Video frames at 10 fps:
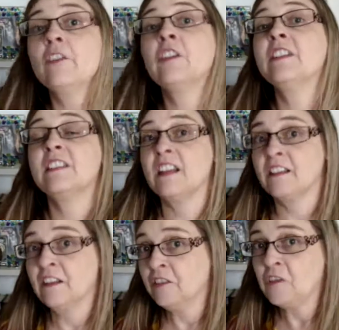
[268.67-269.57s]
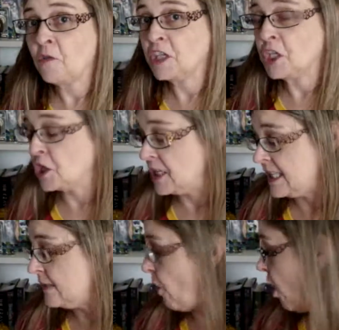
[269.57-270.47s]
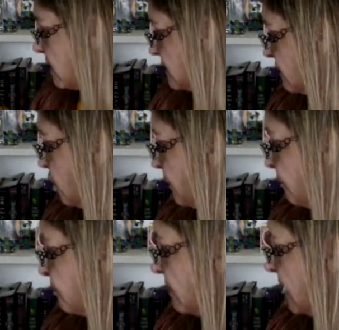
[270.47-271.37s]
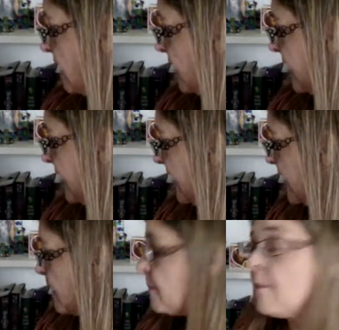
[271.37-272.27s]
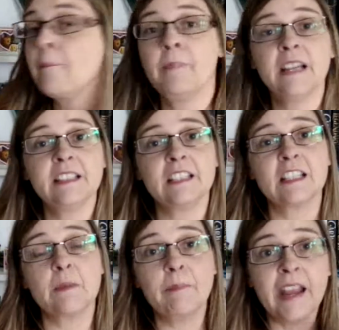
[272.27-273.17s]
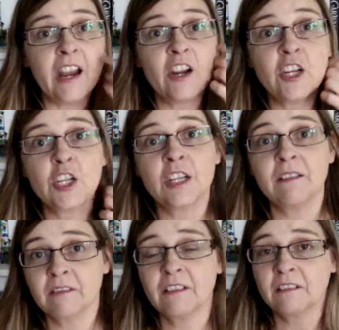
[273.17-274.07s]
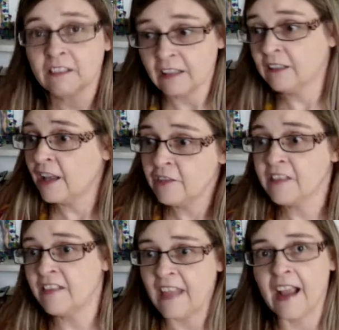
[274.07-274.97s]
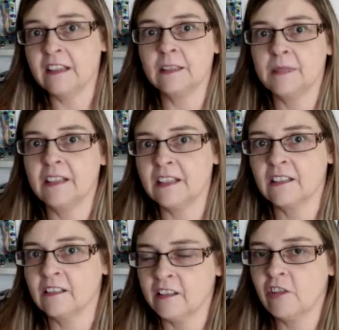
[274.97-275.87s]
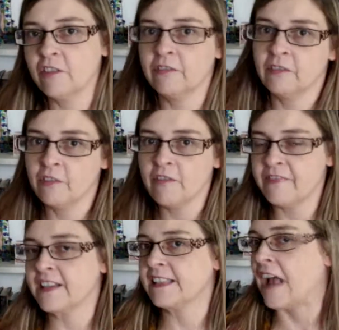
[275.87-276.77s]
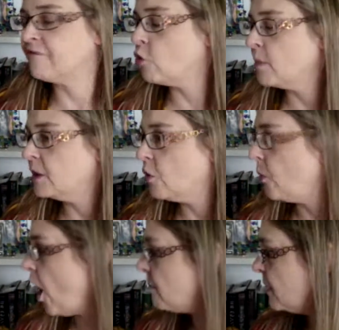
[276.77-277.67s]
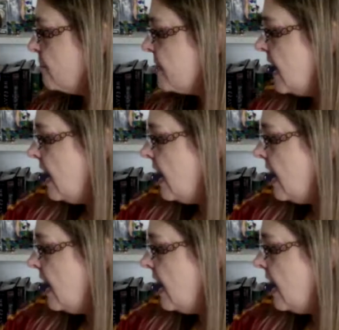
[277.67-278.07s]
There is none, no t-shirt in this box. Um, but compared, other than that, I mean, I they'll, they'll fix that for me, no problem.